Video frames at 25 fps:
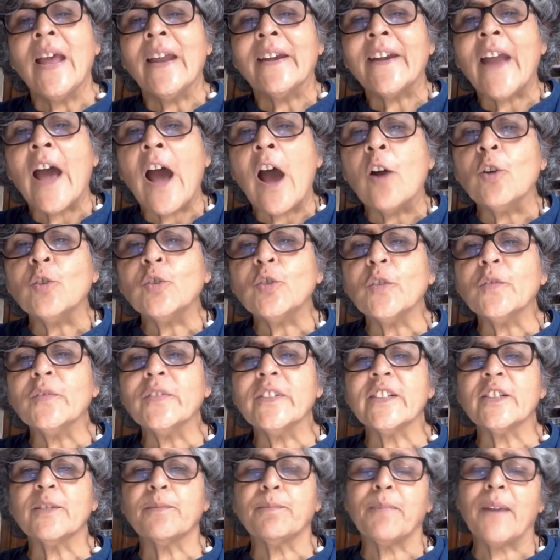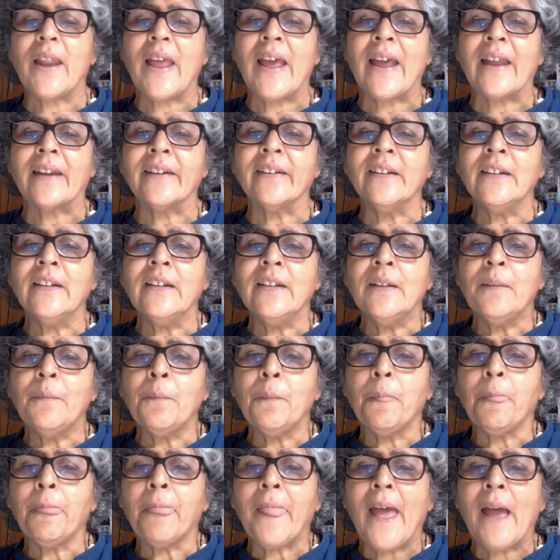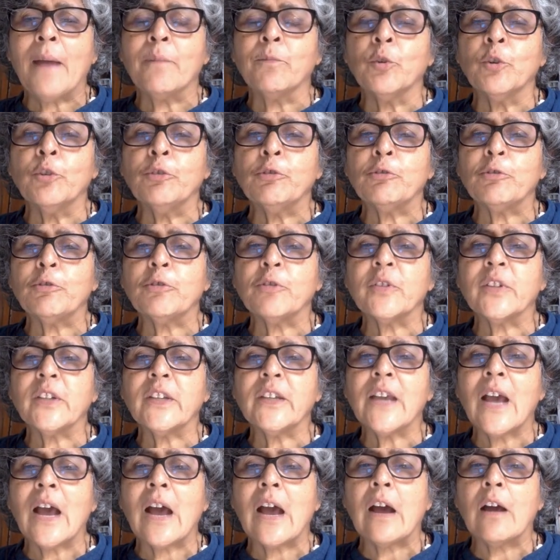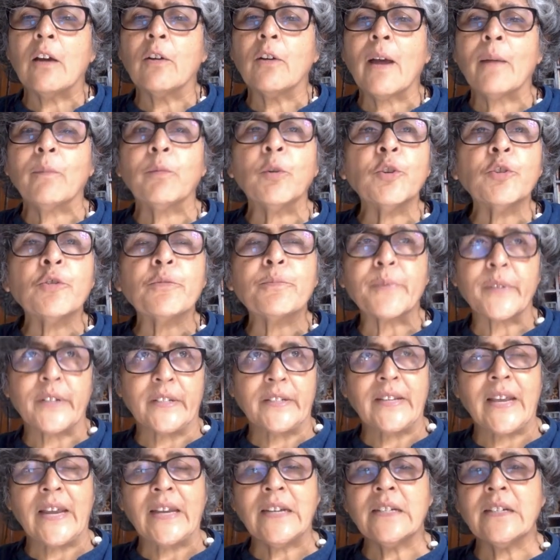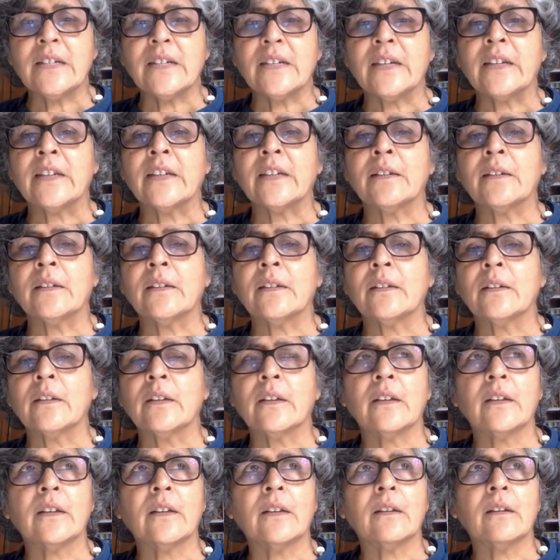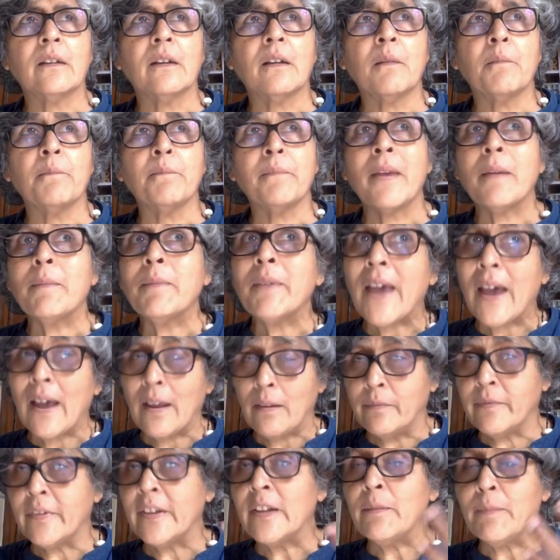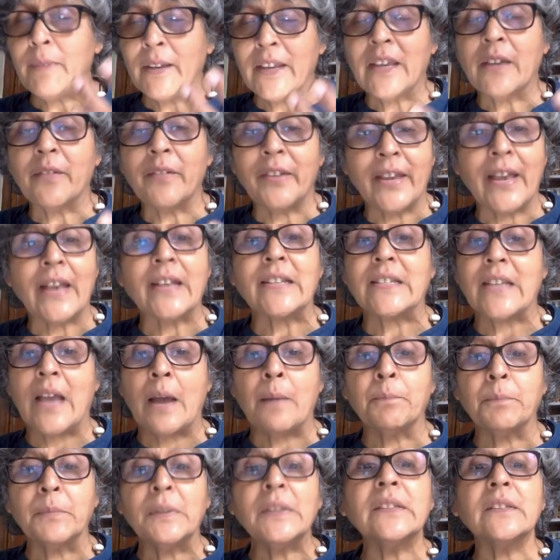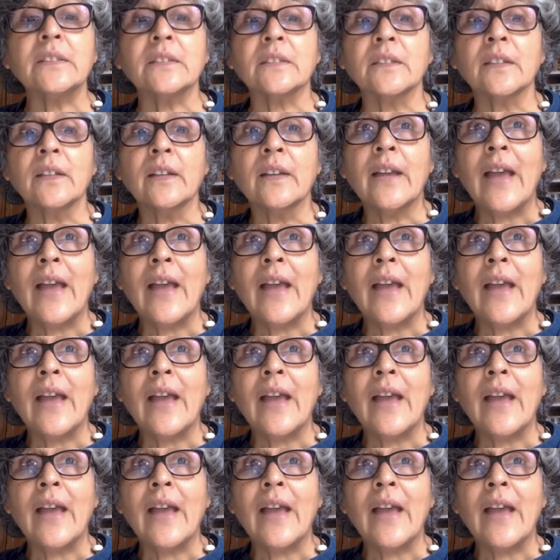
Now, out of this plan, I'm going to see how I'm going to present in a, maybe I will be giving examples.